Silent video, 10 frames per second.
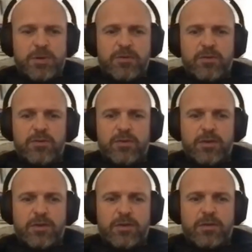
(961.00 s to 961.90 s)
also to the
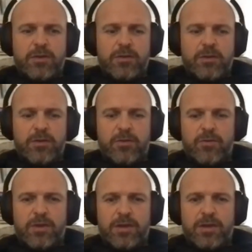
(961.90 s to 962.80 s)

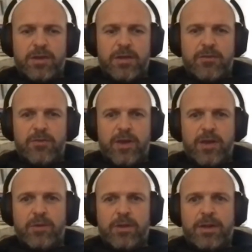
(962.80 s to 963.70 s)
country in
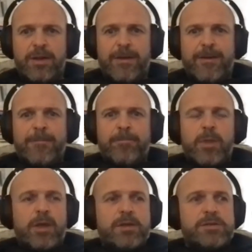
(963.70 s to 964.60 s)
general,
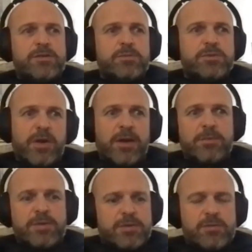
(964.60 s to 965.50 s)
is to subscribe
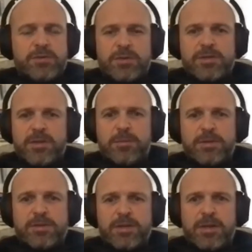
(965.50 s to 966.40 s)
to the CIBIL
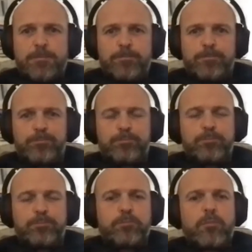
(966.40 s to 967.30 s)
scheme.
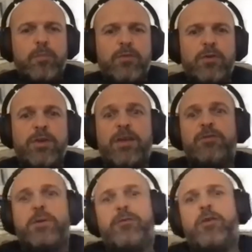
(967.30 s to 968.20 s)
So
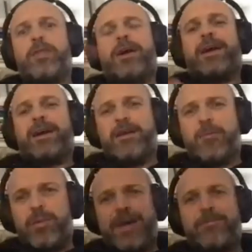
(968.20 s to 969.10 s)
yes, we've got that kind of
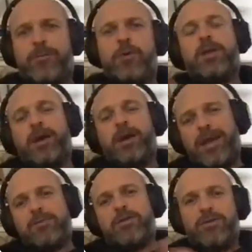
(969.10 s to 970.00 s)
platform that
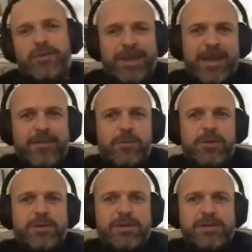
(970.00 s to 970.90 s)
allows us to get to
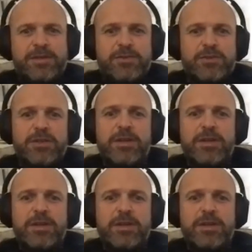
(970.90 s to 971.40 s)
a decision,